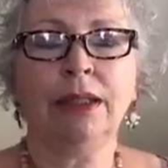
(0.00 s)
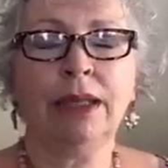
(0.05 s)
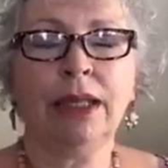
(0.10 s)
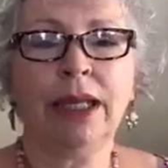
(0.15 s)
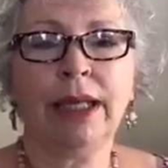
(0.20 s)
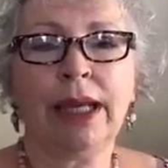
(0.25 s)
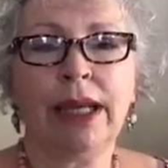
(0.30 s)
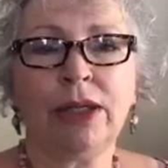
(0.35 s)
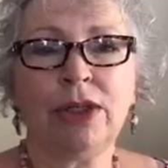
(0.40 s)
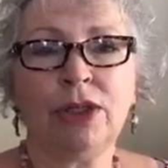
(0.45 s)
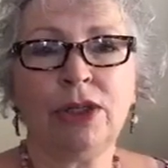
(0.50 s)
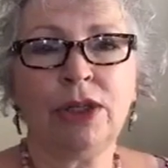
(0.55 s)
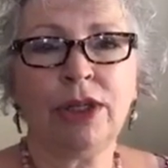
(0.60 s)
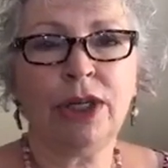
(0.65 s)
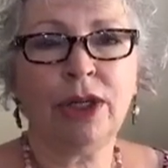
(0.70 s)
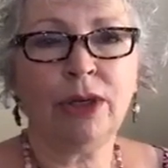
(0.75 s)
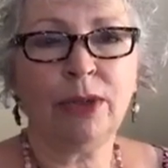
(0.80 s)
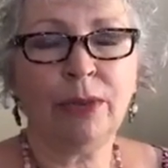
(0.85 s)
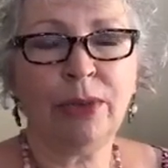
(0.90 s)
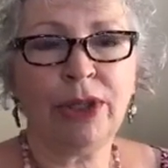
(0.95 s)
connection
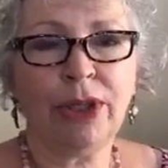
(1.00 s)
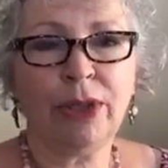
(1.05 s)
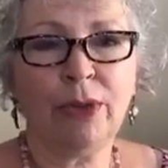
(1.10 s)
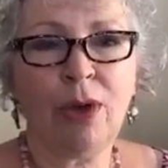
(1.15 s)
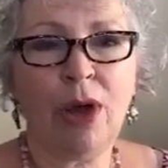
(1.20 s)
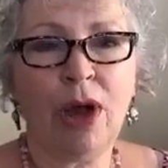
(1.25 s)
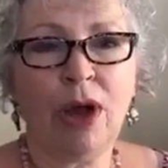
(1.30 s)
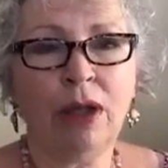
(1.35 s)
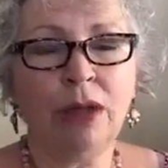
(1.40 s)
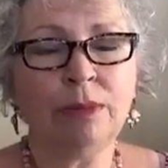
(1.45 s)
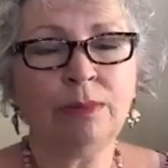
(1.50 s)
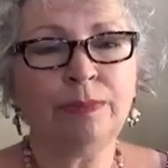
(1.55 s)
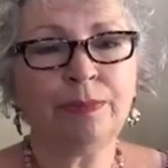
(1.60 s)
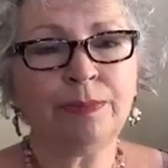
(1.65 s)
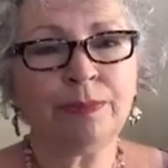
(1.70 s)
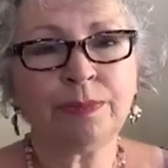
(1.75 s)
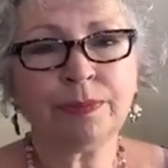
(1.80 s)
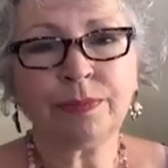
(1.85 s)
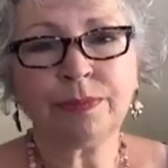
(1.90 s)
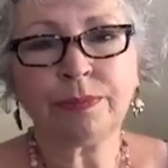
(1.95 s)
here with you all.
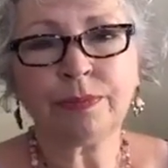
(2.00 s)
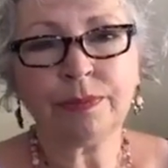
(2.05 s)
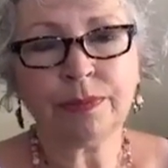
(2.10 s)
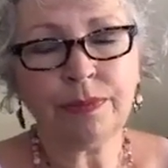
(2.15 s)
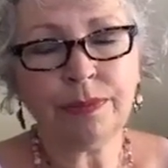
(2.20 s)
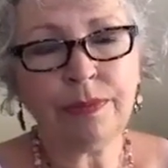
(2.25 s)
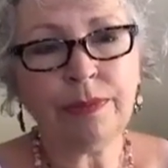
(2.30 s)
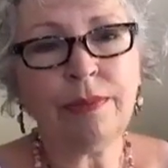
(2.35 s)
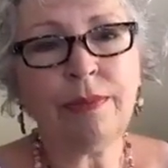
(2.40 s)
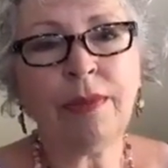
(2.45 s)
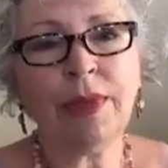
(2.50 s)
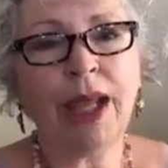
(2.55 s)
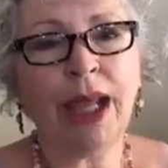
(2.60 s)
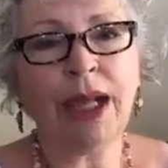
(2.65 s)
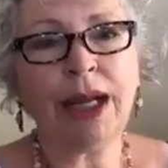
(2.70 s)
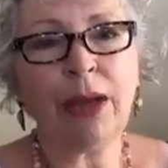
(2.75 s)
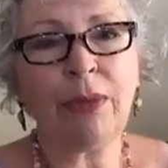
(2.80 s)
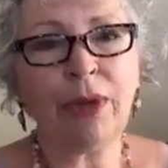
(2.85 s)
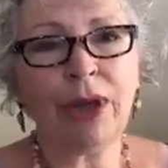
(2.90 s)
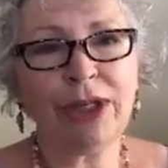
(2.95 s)

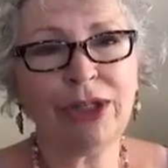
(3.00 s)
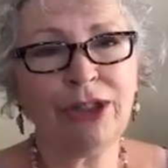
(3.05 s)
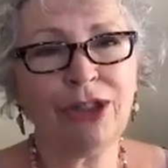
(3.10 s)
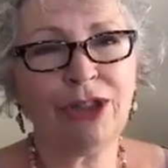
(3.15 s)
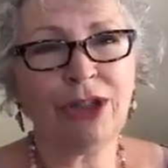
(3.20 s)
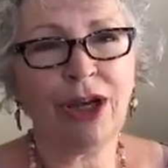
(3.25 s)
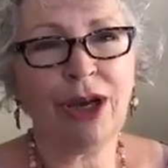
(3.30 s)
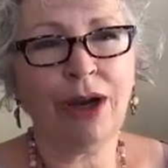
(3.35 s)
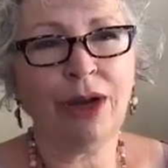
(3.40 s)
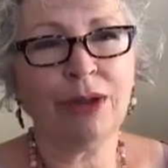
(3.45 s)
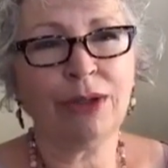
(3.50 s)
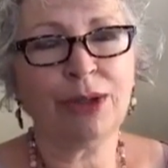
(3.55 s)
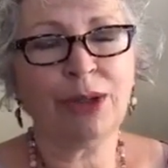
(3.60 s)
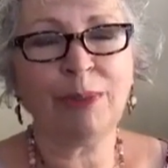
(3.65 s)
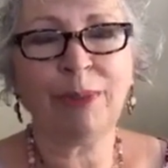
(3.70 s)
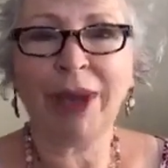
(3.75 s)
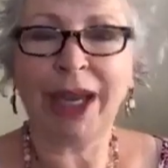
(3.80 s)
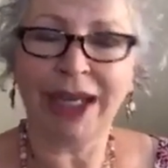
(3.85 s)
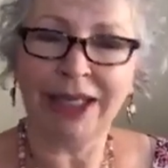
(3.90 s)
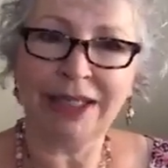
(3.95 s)
And I want to share,
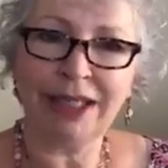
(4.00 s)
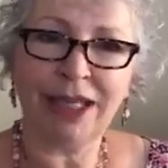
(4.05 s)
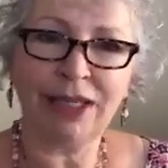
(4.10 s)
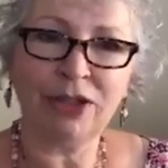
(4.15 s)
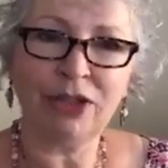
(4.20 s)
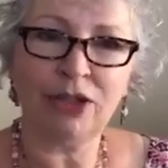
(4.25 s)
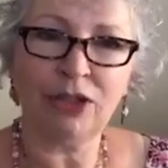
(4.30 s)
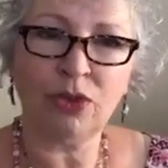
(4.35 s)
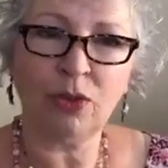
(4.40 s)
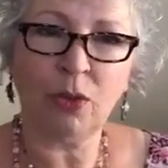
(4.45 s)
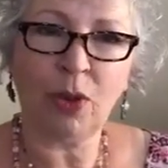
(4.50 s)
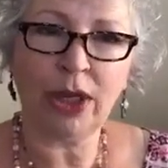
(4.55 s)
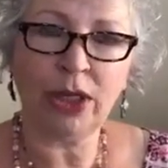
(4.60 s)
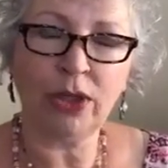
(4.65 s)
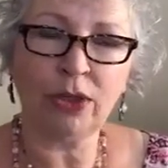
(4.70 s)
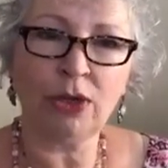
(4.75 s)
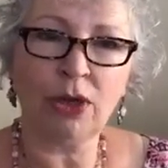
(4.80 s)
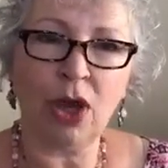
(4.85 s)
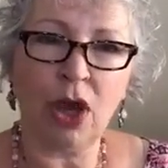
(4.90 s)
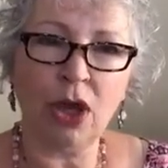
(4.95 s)
to pay attention to what
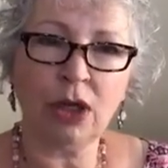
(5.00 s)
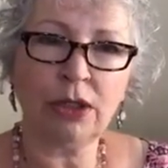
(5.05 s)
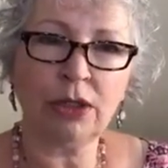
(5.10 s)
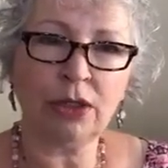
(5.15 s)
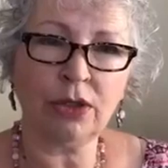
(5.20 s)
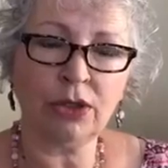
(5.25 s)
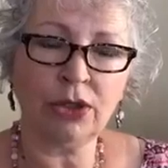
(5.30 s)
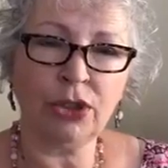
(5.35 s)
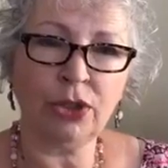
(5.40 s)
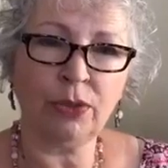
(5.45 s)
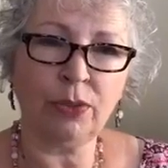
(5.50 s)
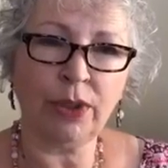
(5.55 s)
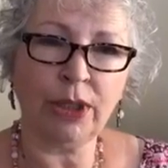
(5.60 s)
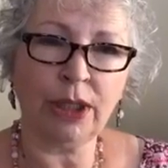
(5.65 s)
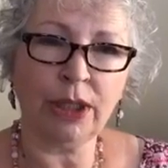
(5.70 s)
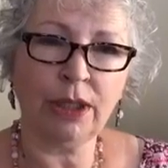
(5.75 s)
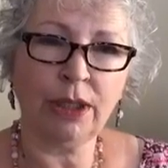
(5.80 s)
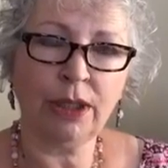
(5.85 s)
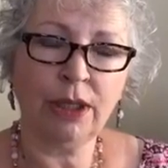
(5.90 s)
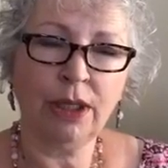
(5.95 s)
your dogs are
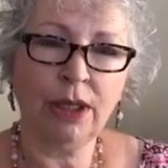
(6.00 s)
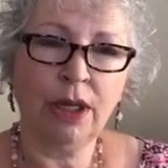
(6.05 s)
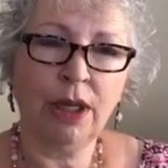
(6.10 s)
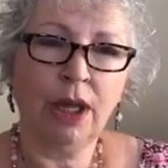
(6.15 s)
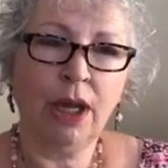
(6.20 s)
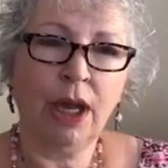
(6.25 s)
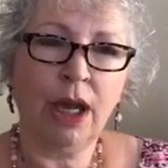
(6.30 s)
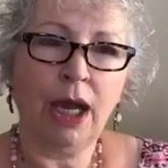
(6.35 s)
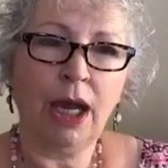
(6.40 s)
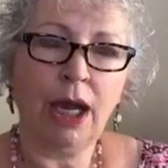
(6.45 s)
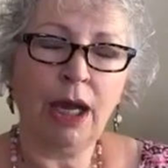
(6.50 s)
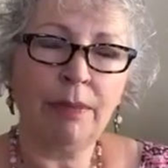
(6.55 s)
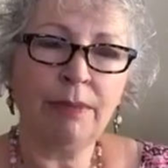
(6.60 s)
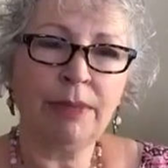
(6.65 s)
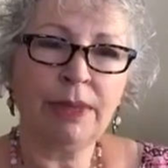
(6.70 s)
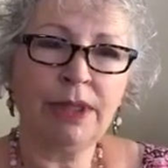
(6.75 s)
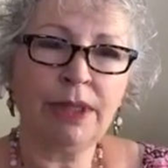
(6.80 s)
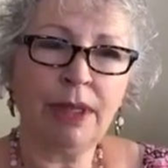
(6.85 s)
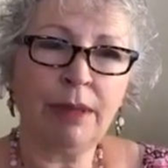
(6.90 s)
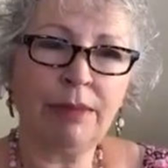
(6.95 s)
doing.
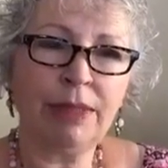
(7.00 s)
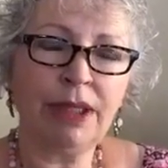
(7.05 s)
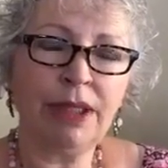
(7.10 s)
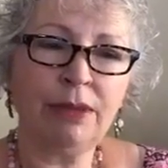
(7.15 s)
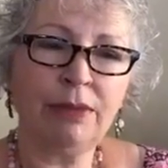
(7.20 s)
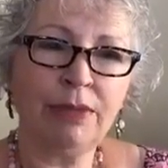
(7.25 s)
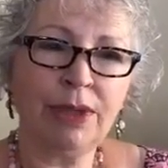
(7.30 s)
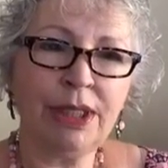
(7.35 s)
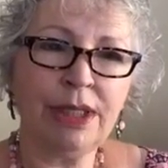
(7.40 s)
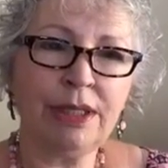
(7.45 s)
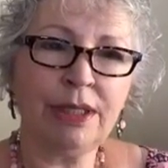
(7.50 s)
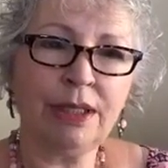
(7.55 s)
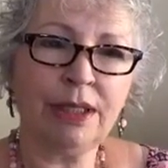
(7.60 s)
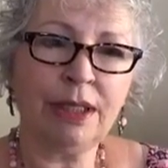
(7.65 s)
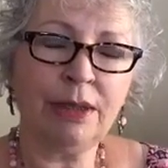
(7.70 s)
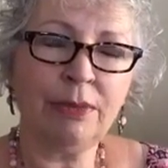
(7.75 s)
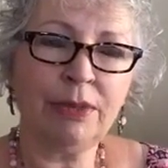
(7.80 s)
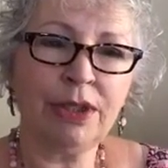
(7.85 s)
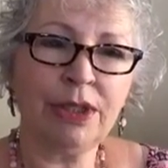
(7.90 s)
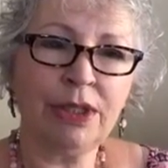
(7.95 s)
Somebody
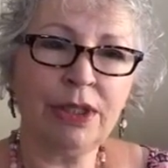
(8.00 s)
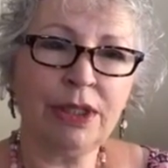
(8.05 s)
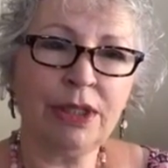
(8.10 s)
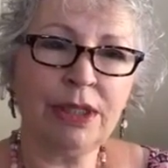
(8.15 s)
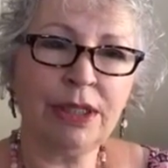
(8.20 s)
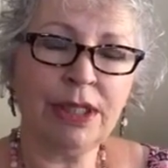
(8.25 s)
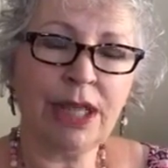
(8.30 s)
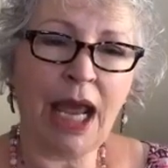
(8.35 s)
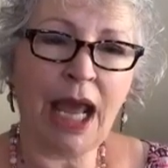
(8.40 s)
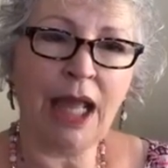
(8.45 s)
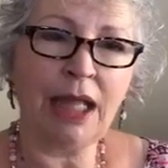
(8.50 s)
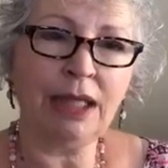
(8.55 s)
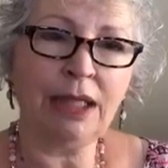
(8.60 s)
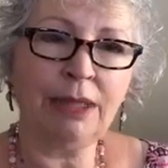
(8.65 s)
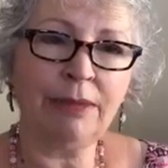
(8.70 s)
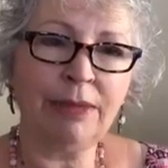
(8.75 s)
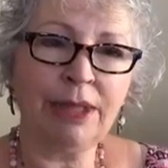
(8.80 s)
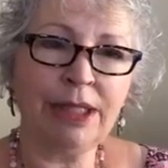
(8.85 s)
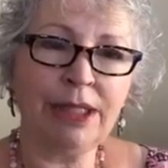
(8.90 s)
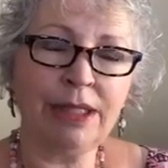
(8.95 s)
recently was just
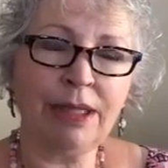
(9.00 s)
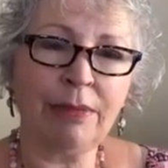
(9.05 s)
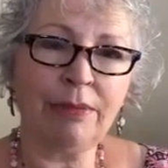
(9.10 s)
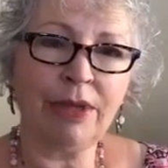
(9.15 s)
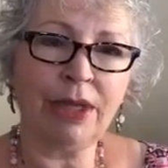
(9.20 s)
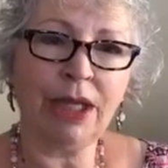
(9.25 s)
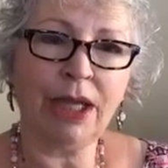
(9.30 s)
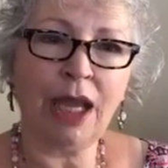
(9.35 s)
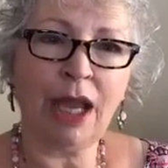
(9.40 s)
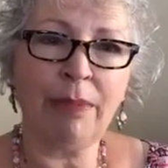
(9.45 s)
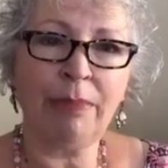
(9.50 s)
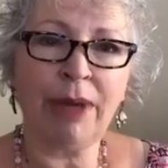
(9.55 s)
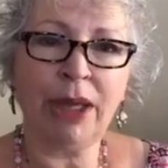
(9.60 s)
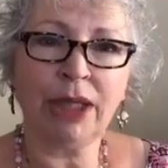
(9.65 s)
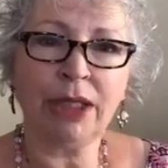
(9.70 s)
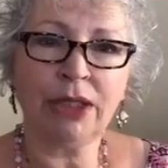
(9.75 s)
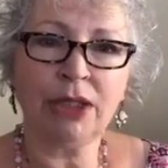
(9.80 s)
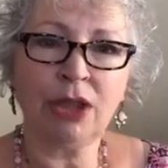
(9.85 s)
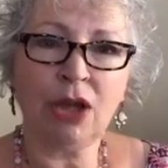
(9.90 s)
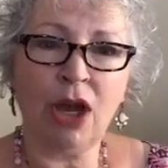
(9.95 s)
telling me something
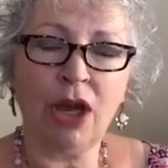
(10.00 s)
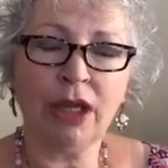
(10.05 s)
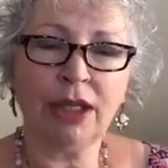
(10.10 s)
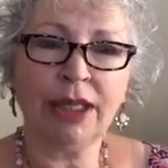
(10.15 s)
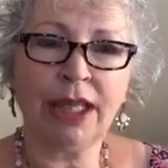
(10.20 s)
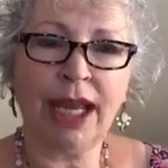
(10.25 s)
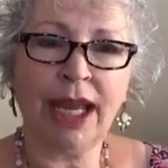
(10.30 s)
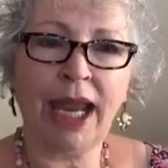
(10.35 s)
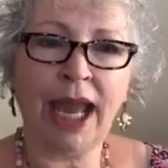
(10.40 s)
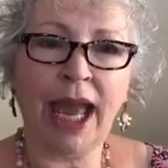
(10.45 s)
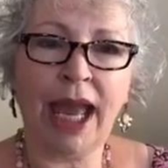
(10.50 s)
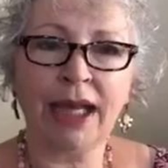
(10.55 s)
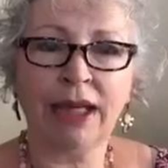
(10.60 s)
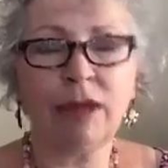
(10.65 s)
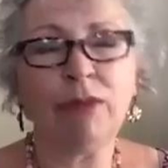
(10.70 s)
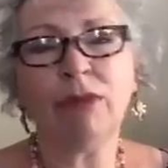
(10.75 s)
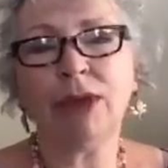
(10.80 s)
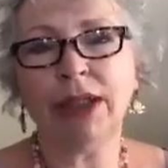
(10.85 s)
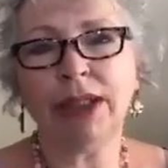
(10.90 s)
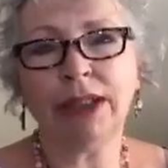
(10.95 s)
about a dog they had,
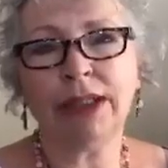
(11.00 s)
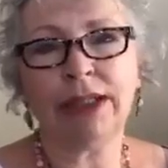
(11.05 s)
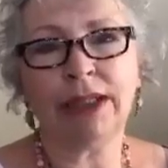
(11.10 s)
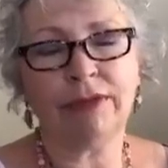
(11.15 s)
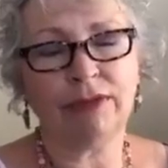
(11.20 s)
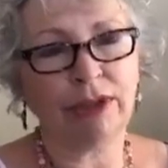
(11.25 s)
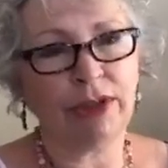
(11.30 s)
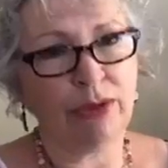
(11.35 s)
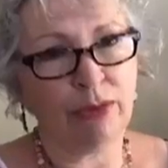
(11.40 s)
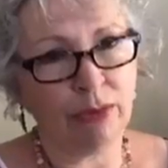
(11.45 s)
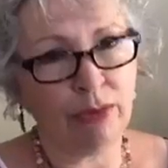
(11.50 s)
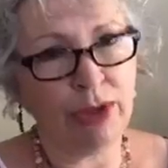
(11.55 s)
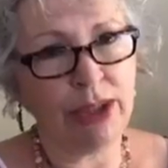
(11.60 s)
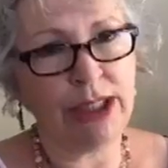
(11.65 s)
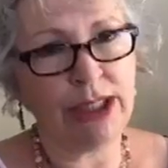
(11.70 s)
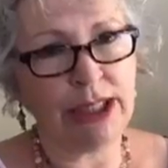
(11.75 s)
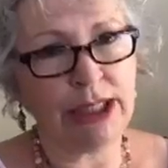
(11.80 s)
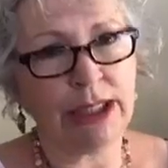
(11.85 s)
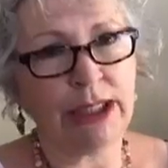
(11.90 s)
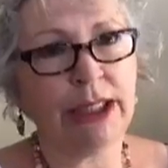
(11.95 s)
a relatively
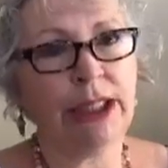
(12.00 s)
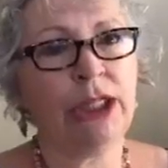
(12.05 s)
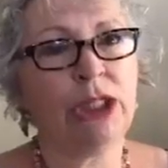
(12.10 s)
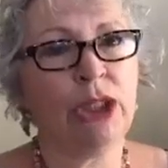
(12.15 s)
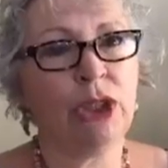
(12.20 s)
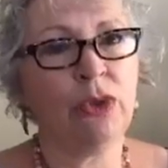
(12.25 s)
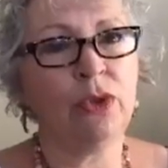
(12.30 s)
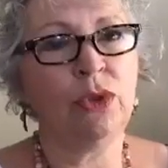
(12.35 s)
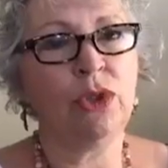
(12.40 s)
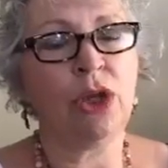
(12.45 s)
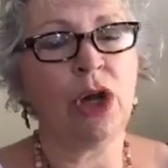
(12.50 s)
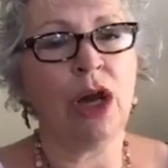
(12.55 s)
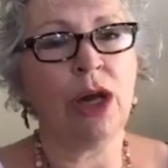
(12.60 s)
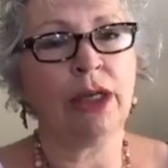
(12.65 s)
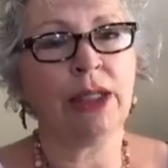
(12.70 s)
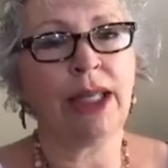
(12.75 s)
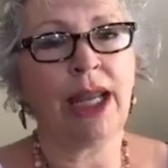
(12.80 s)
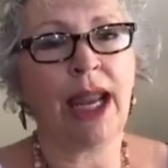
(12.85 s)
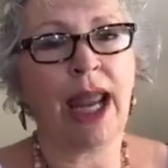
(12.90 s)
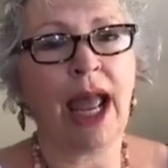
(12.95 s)
recently new
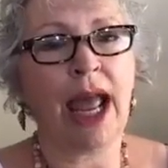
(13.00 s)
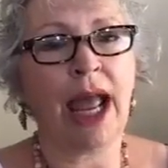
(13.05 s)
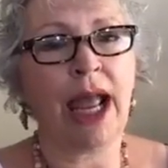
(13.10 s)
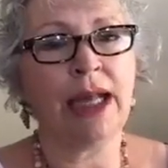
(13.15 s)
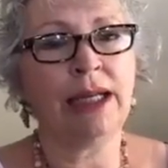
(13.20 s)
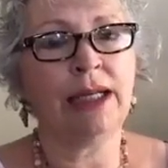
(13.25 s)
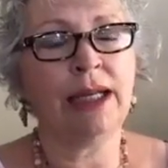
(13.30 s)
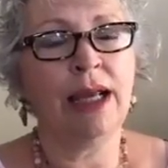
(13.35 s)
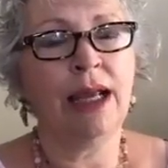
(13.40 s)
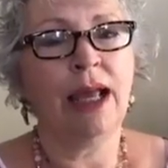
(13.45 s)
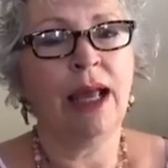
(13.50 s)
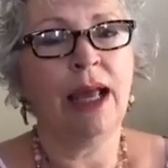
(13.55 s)
dog they had,